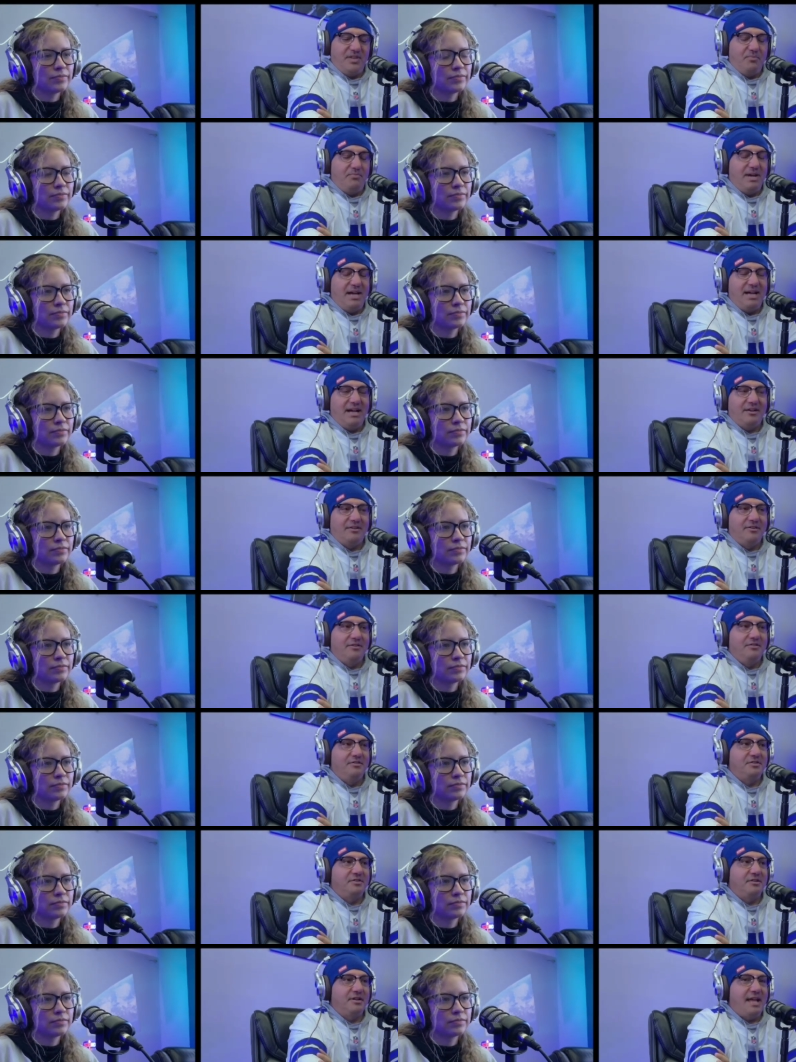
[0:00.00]
Speaker 1: the
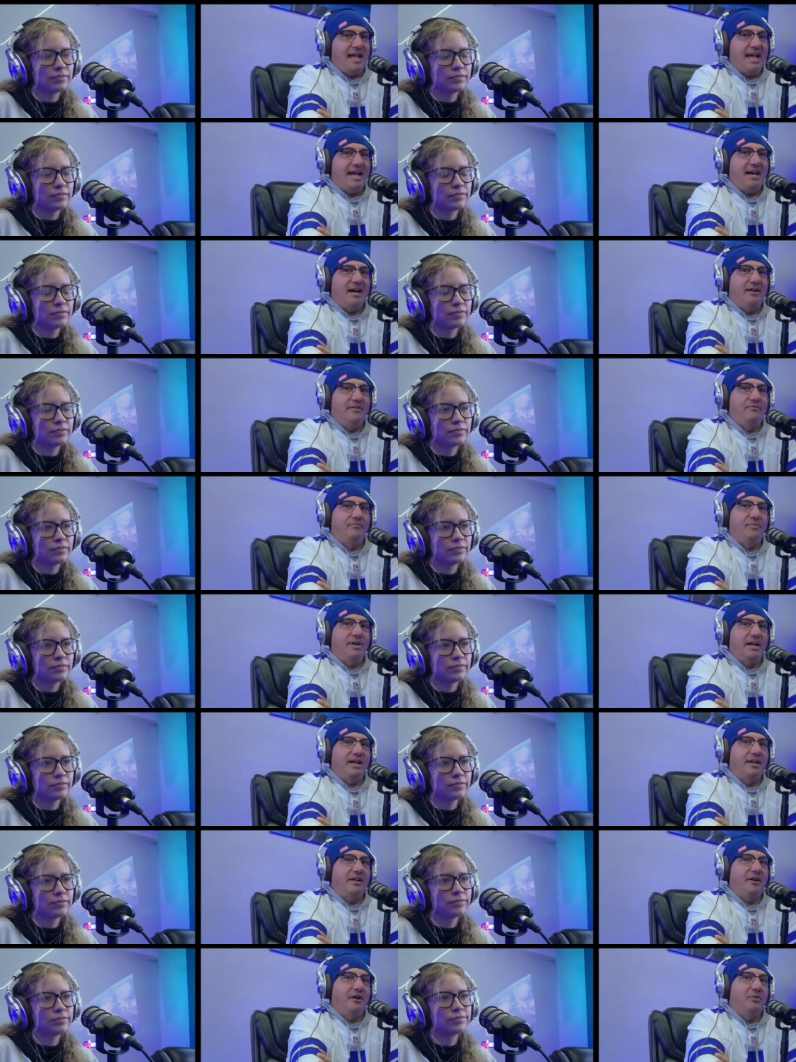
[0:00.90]
Packers have my
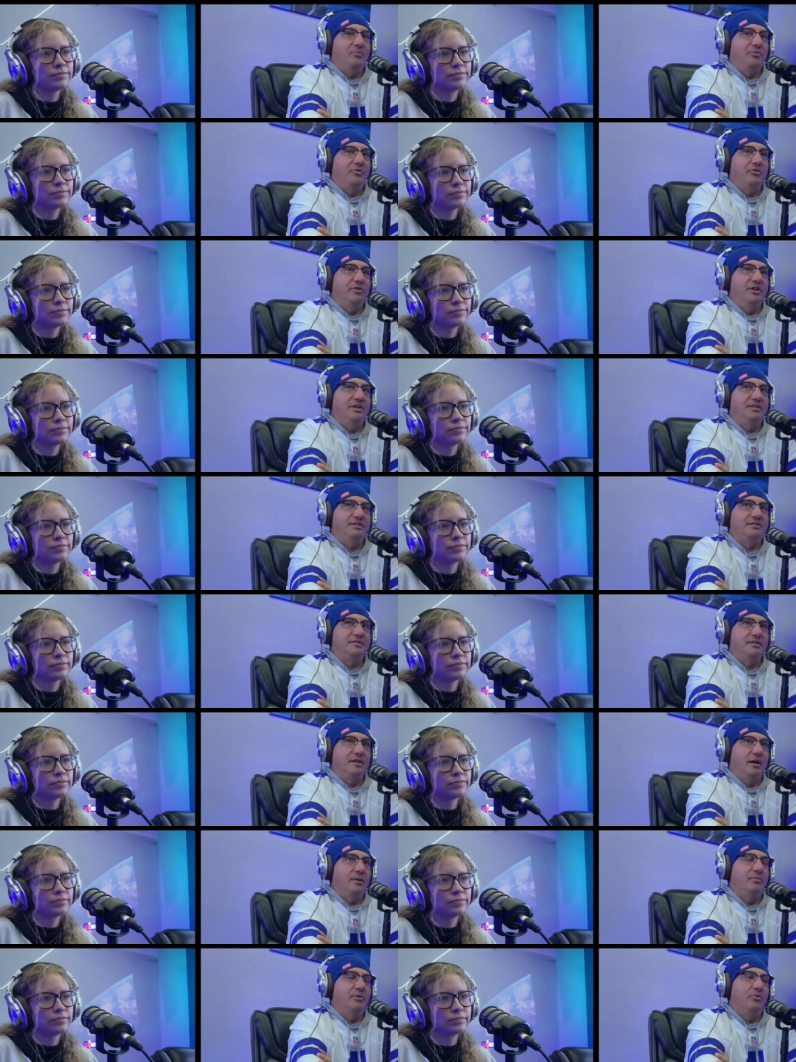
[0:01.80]
Cowboys
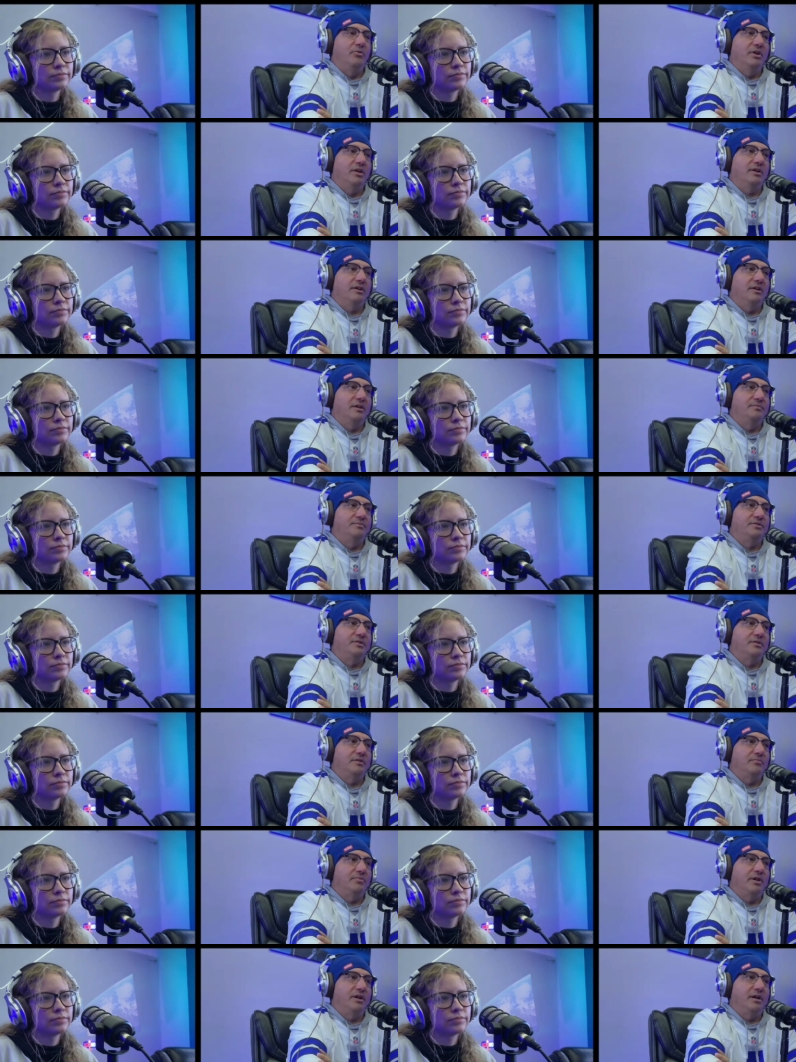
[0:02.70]
number when it comes to
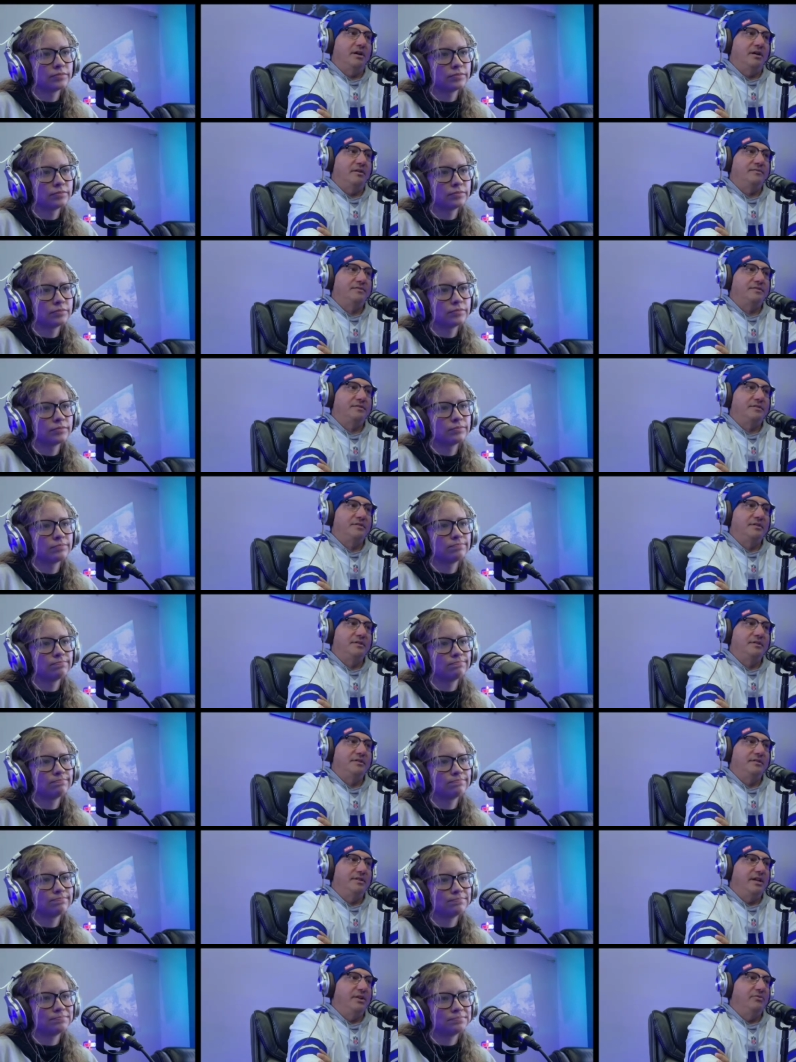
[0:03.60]
the playoffs.
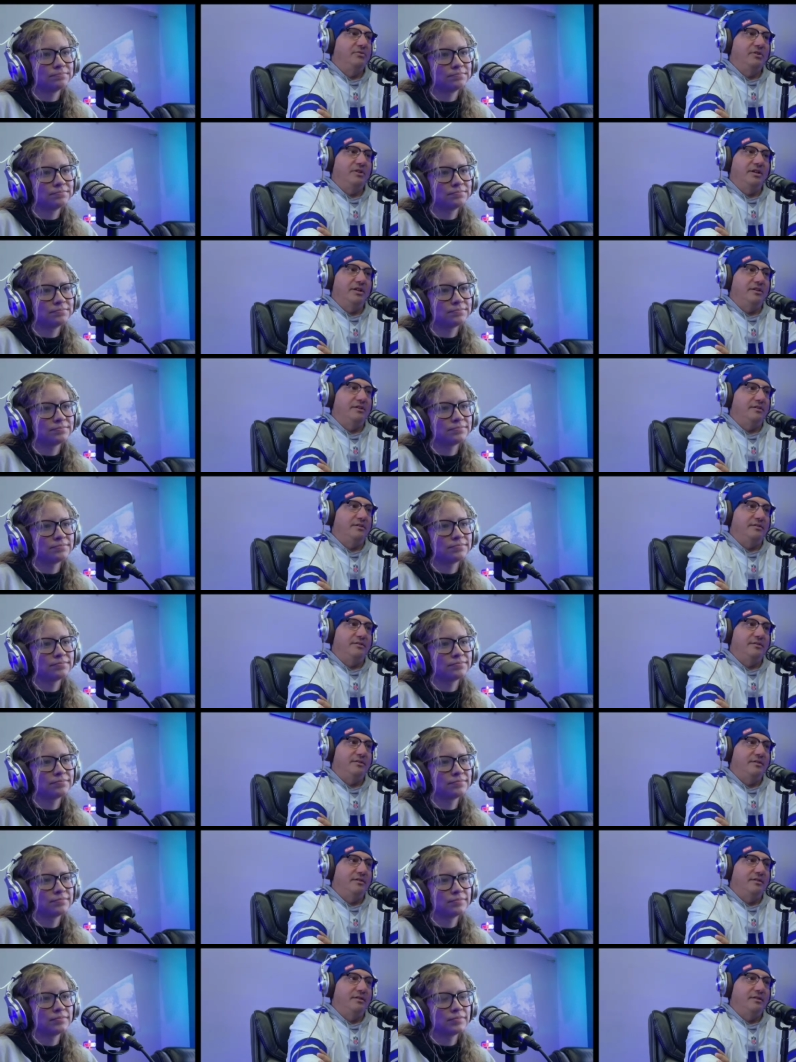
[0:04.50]
Mm. They really do. Mm.
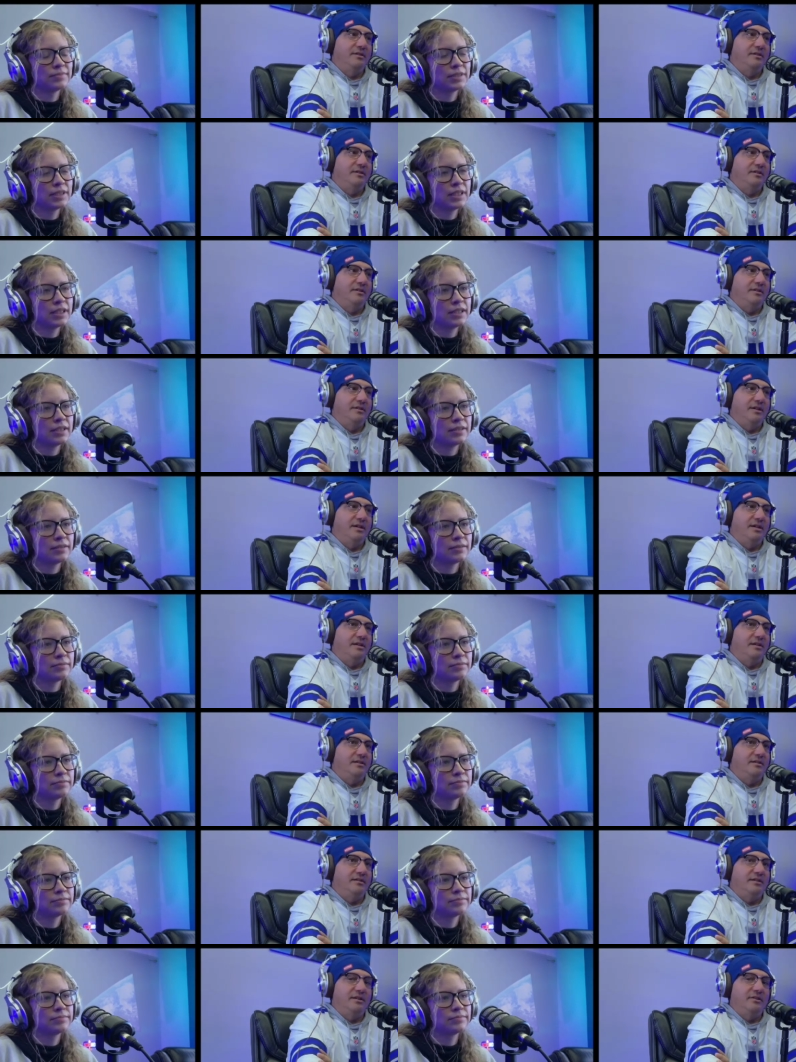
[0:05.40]
Yeah, and
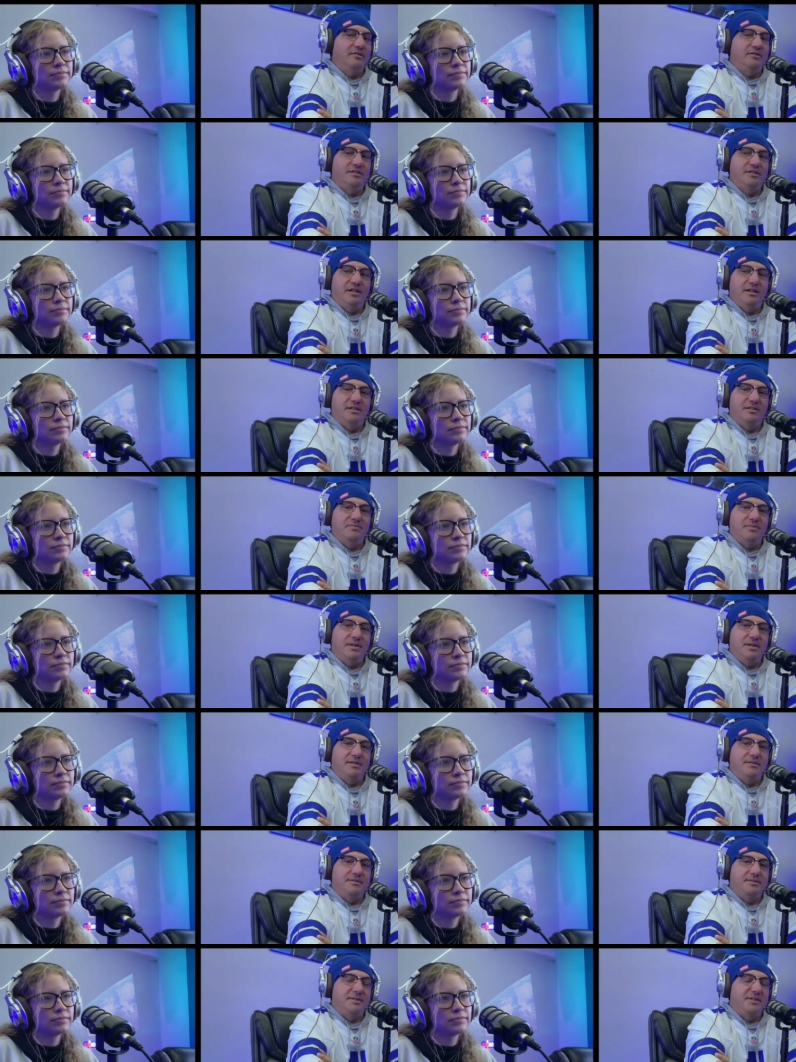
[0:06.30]
it irritates me.
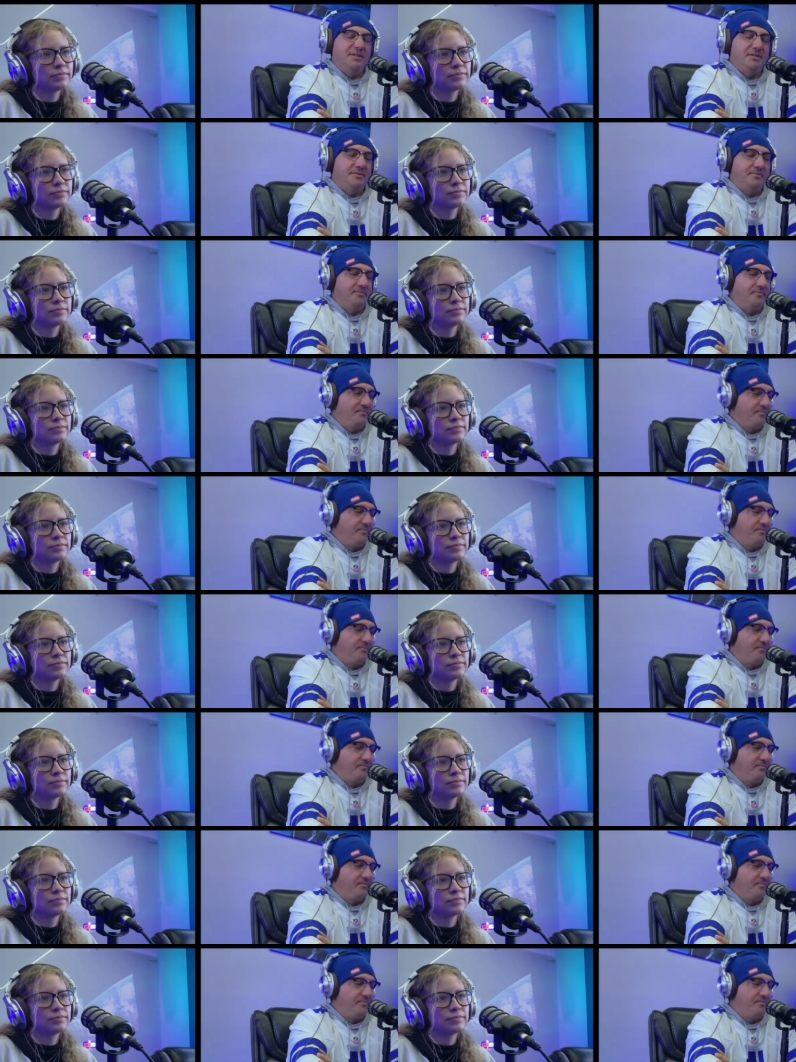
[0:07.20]
So